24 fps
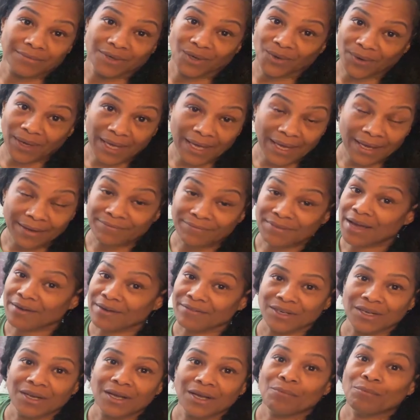Okay, I've
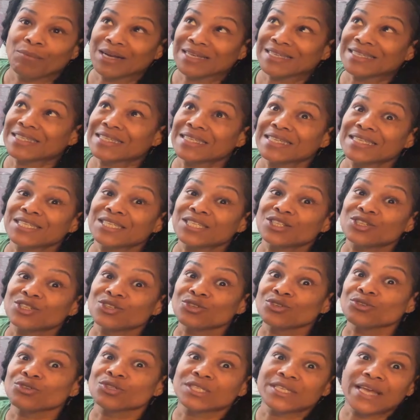never. My
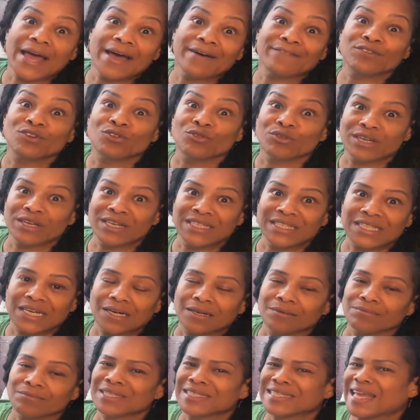sisters have green
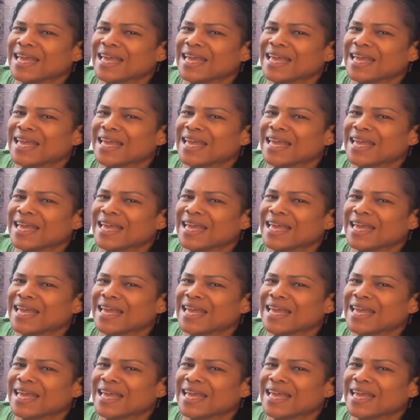thumbs.